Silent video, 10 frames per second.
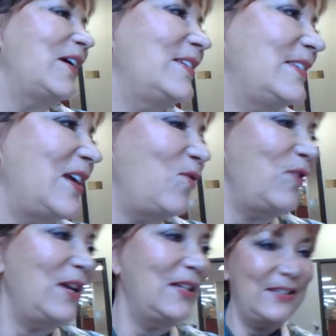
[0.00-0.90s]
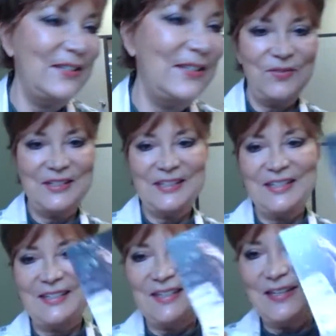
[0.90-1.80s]
here's St. Francis
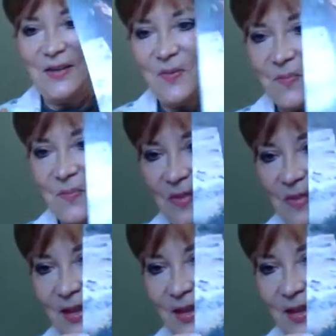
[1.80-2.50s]
of Assisi.